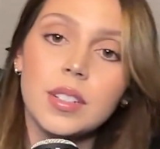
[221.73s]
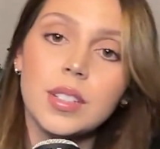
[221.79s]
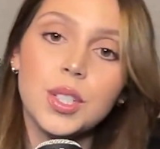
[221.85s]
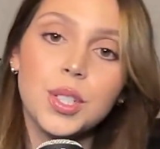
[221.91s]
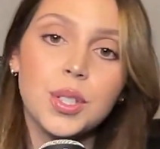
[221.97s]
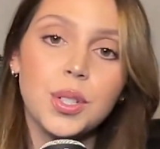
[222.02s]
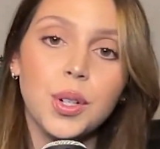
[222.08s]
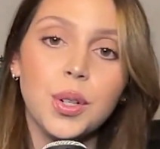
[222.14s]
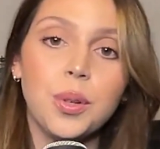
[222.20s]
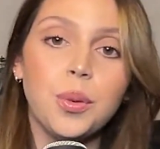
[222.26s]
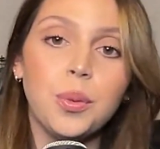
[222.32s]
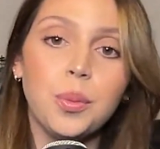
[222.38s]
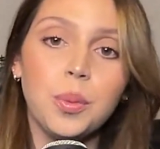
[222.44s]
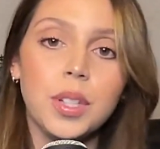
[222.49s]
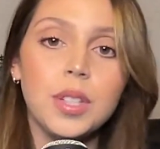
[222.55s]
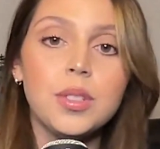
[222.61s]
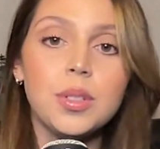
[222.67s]
So
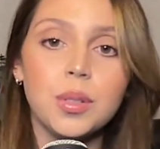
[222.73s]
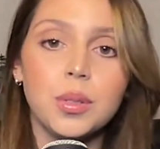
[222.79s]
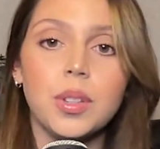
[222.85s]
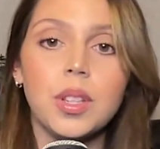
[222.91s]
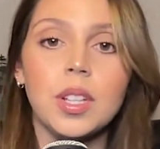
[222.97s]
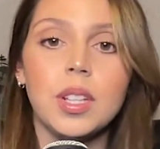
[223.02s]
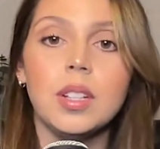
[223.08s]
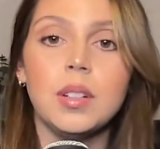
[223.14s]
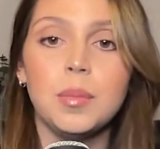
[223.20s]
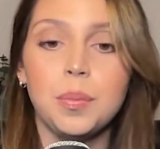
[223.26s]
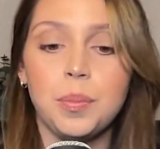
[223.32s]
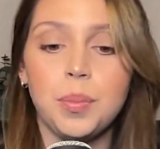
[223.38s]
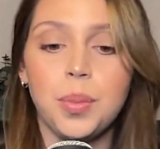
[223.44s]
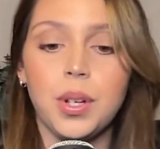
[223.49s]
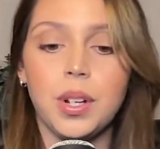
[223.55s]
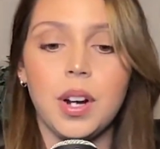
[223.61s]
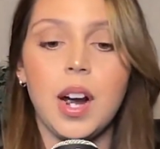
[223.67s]
we truly
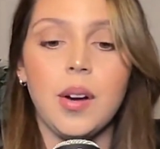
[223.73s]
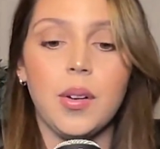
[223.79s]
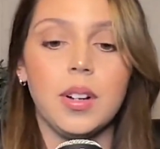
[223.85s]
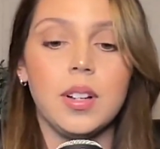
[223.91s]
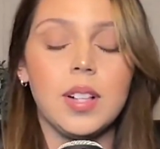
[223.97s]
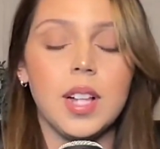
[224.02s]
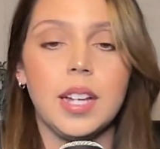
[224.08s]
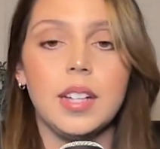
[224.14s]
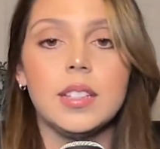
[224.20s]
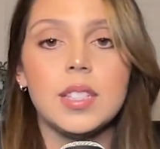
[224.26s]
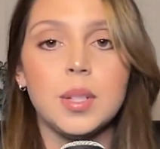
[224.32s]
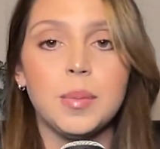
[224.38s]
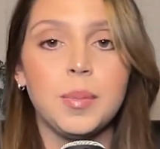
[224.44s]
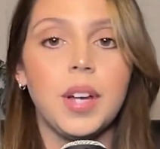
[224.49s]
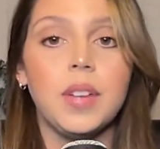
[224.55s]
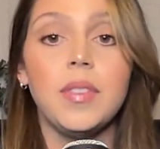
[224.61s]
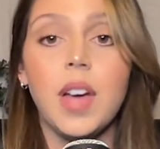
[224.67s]
put our clients
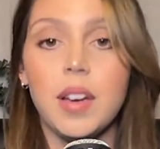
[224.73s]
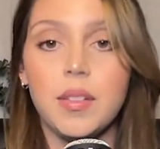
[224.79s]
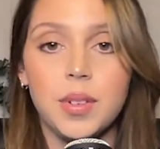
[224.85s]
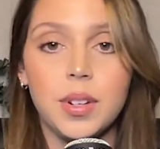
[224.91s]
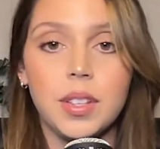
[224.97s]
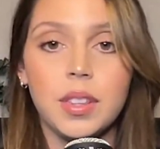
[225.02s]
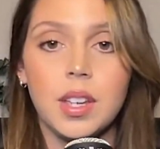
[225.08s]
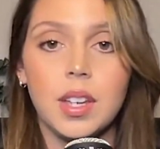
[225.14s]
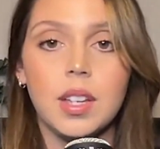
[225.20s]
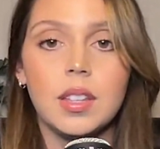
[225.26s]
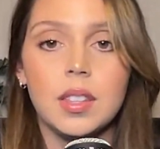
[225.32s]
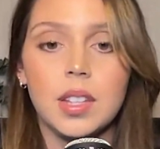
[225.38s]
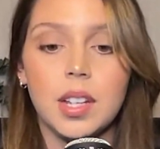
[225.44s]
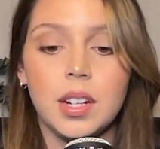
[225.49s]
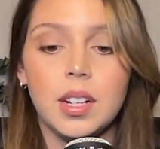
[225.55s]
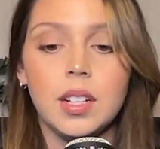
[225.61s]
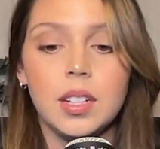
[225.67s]
above everything. And
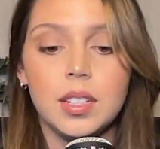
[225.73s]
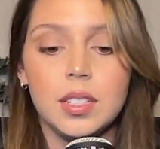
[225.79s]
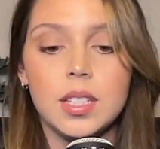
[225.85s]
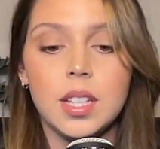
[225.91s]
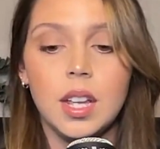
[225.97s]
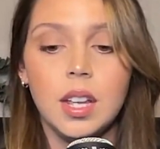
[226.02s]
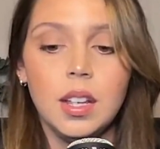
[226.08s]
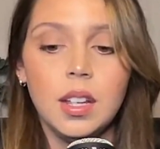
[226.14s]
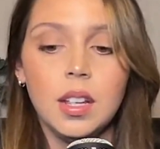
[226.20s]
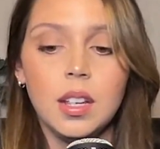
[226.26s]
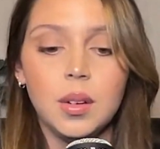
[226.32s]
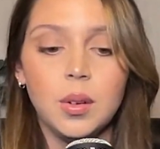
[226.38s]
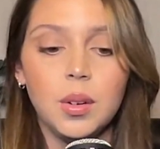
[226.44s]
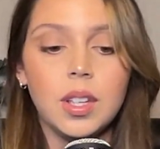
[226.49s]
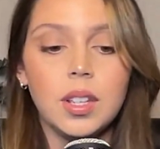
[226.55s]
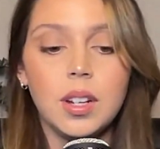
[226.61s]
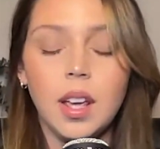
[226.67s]
that is
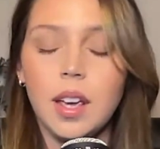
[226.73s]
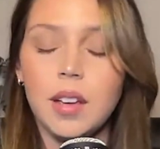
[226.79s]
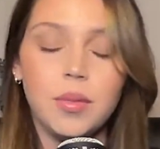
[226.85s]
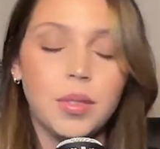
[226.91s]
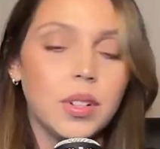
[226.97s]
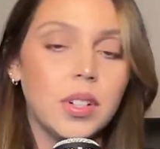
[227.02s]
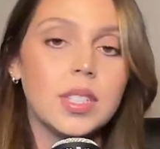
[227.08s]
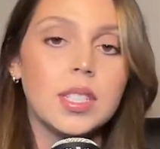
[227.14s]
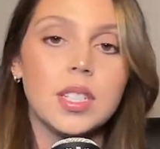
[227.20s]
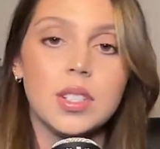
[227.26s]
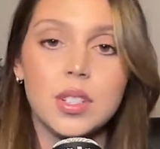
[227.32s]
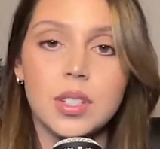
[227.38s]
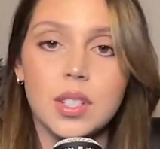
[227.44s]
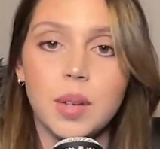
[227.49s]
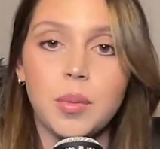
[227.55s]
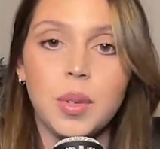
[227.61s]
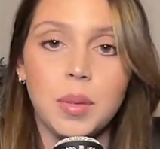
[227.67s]
in every decision
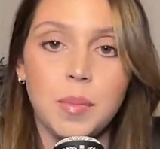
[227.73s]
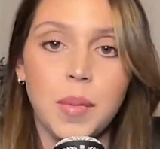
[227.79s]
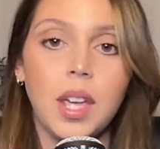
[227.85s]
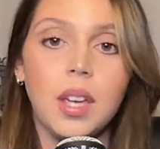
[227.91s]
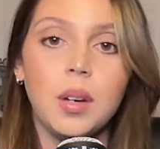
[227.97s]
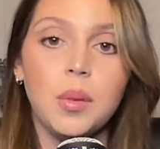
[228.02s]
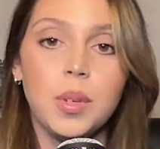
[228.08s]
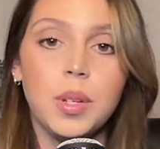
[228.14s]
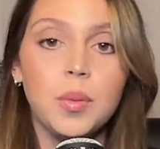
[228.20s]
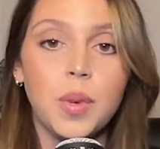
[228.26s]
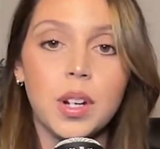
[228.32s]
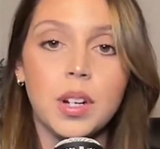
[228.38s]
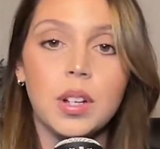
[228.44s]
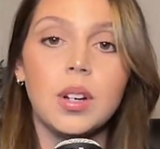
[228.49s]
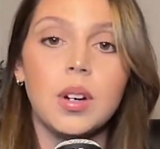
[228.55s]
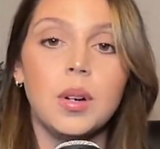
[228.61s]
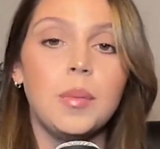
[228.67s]
that we make. We want
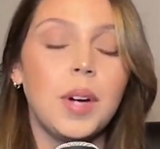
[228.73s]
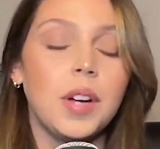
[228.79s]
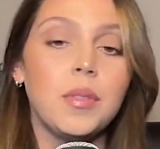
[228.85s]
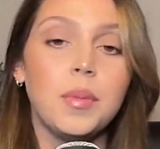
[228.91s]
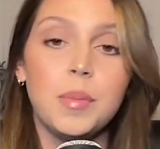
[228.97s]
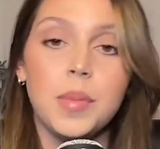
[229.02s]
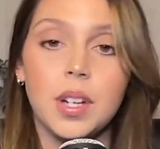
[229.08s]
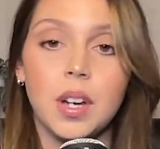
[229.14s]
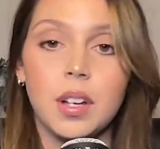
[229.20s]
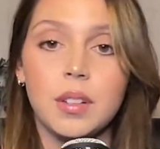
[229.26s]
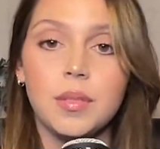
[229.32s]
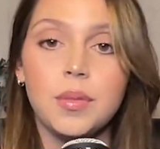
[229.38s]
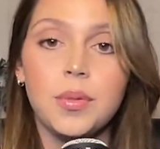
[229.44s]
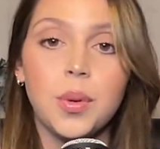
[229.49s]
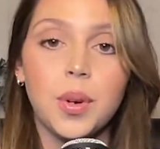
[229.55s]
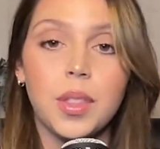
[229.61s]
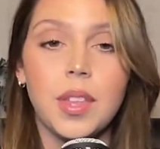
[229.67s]
to go above and beyond
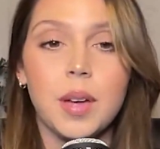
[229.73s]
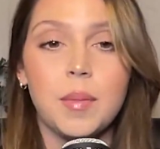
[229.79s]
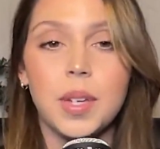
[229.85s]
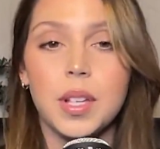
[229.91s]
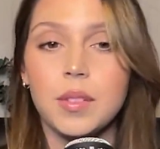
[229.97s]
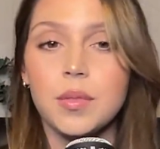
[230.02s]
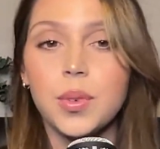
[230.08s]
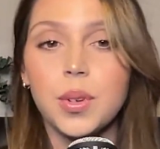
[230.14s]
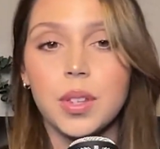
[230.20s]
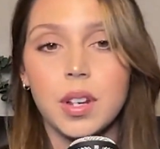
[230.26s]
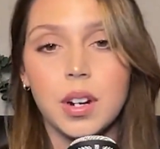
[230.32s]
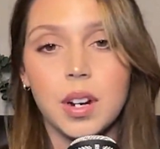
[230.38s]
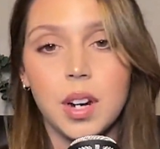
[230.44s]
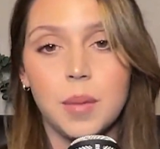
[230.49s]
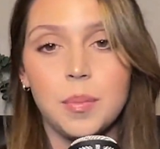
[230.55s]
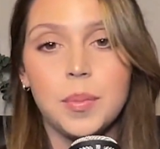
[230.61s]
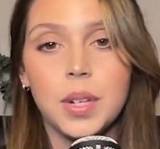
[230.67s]
for them and for their
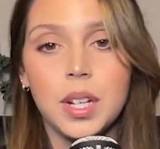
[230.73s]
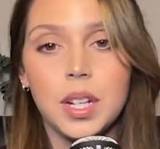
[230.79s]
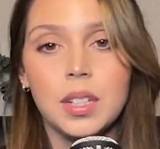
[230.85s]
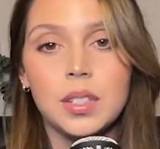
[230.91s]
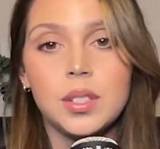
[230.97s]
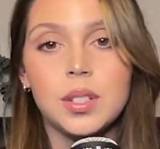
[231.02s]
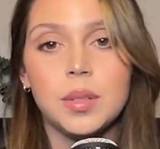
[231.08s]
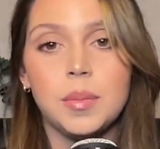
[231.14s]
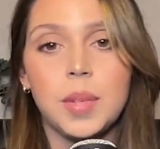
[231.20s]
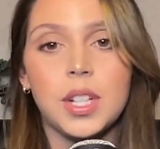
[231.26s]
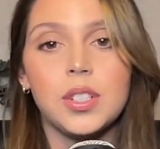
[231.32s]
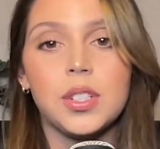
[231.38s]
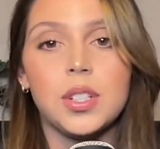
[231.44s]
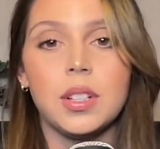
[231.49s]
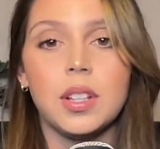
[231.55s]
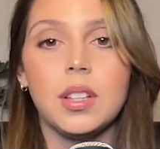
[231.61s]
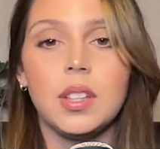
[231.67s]
company to make
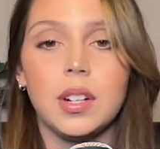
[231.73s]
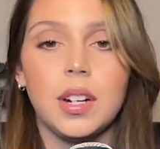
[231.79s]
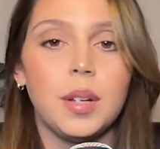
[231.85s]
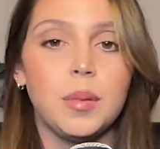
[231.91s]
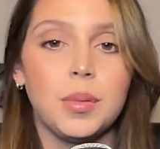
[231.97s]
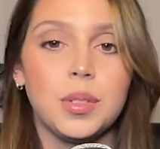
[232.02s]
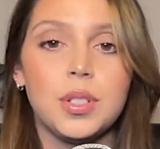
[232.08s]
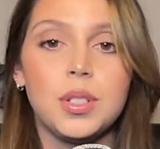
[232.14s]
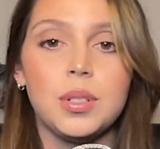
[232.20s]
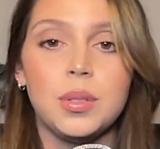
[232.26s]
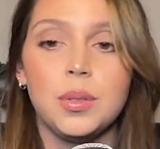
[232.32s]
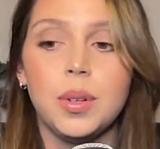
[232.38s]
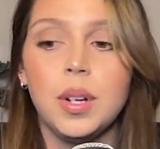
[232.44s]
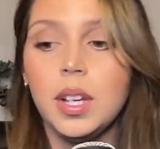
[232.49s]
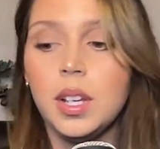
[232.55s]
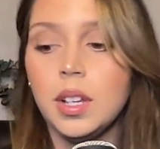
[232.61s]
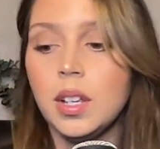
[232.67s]
sure that they're able to
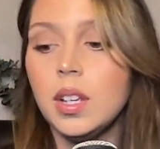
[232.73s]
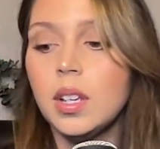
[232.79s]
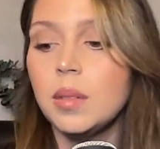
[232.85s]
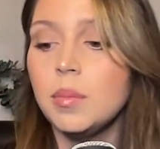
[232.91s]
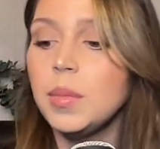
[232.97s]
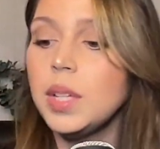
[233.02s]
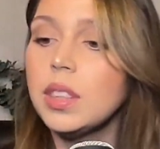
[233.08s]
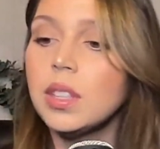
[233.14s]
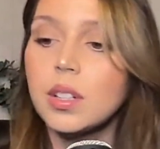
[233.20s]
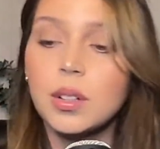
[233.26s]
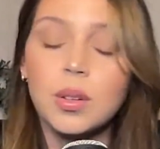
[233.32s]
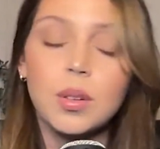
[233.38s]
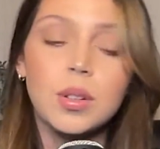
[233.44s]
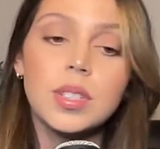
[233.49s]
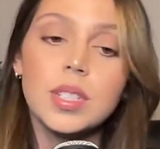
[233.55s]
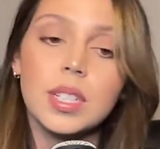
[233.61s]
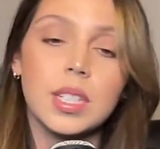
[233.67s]
meet their
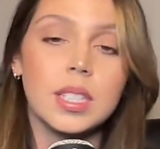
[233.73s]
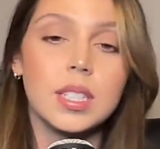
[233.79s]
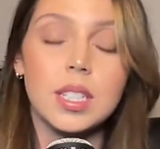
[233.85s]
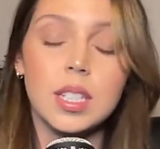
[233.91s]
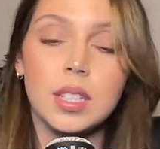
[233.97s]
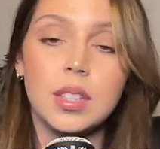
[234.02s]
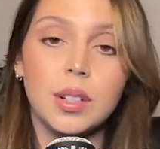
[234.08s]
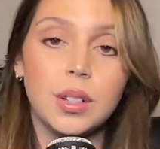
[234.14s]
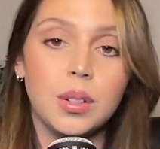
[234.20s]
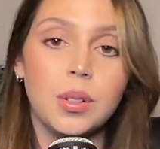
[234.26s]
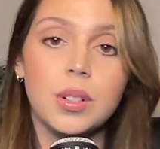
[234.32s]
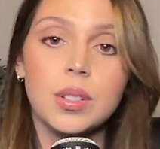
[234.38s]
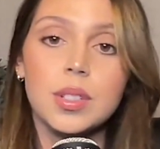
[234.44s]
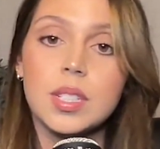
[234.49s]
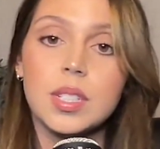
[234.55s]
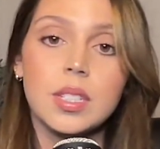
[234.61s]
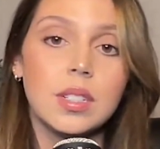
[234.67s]
goals and exceed their
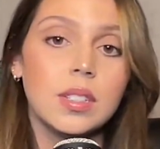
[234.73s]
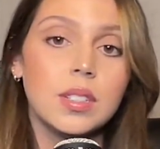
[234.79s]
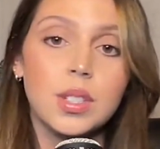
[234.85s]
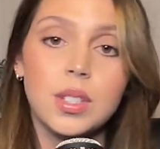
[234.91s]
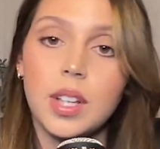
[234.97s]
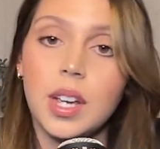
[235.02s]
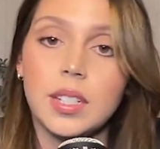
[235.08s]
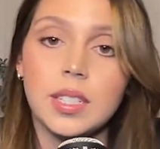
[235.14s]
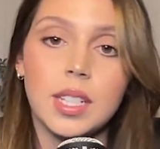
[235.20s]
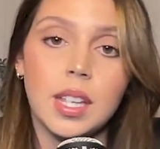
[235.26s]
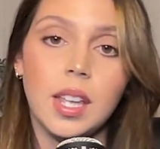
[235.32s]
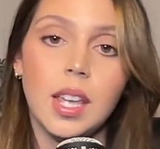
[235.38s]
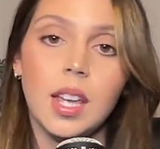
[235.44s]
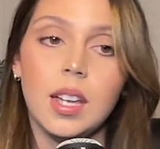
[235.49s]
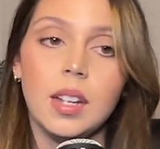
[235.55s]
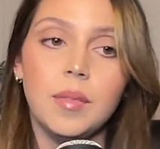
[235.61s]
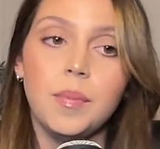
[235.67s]
goals as they
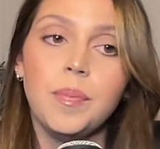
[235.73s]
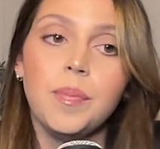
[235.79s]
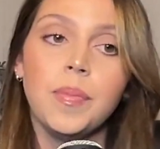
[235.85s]
can.